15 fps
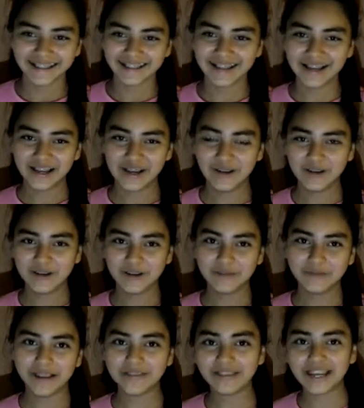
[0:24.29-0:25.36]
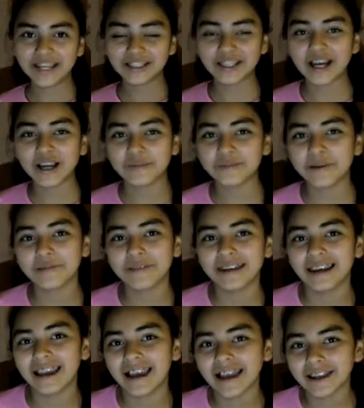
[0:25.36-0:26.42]
I'm gonna talk about my
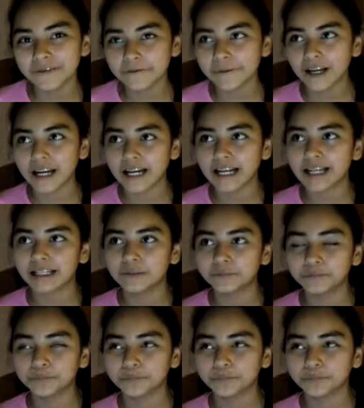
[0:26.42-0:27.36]
life. I